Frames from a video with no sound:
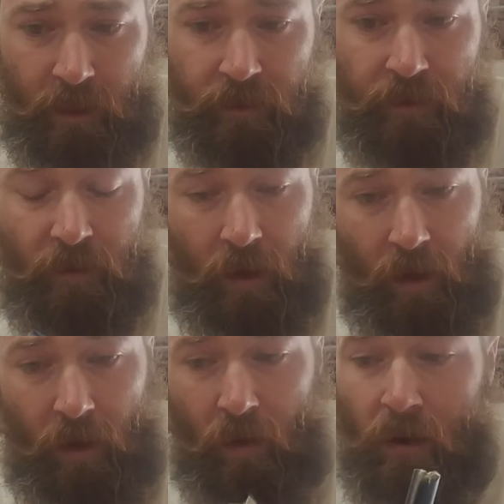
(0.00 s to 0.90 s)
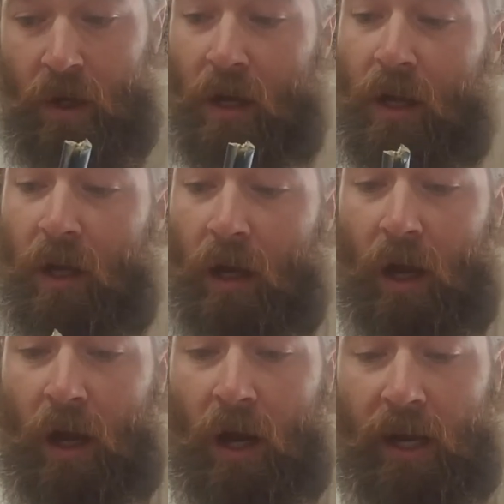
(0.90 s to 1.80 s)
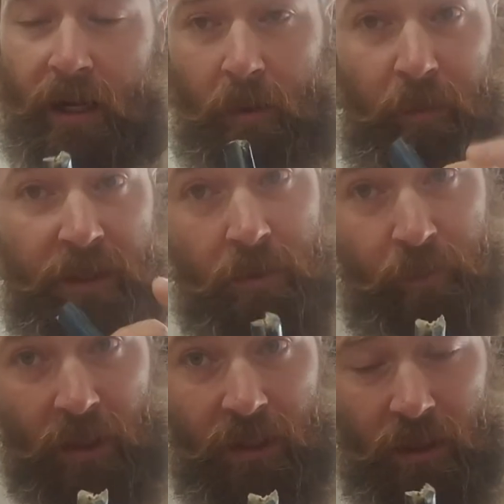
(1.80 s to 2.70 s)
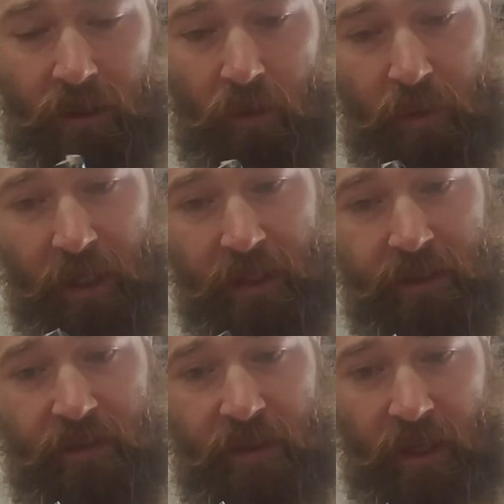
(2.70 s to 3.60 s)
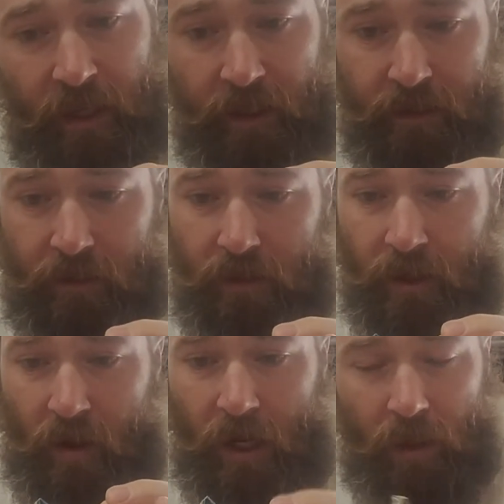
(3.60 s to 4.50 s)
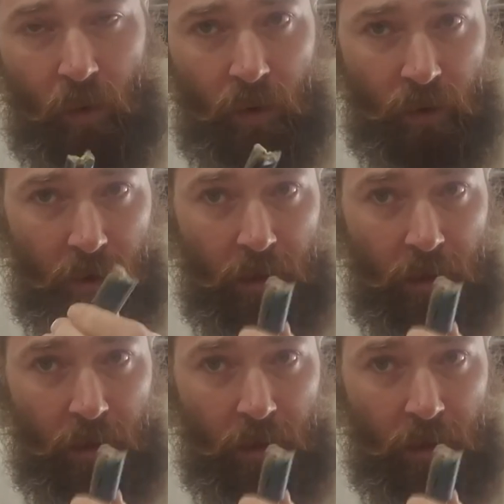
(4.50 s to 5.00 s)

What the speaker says: So I kind of bit the bullet a little bit and said, I'll order